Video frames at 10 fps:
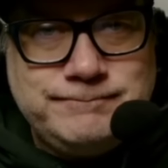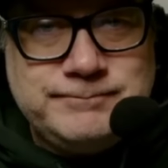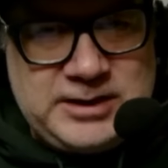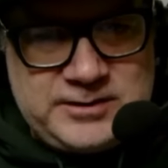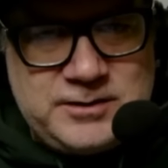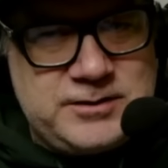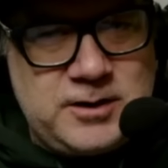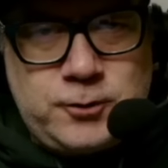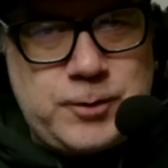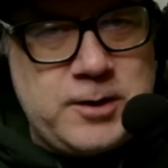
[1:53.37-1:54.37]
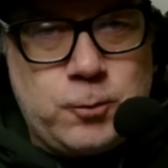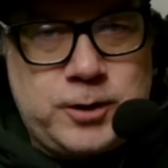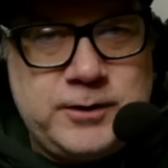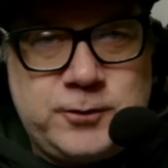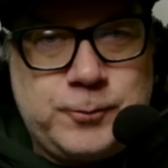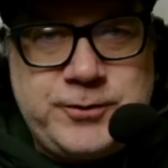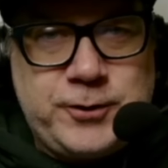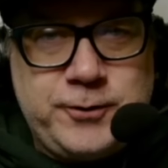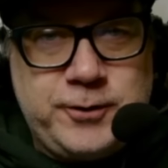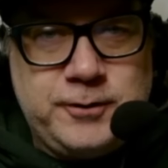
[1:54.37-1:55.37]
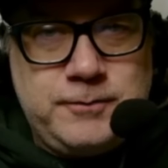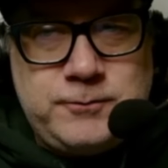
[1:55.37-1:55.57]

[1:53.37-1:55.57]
Nixon's done great work as a returner.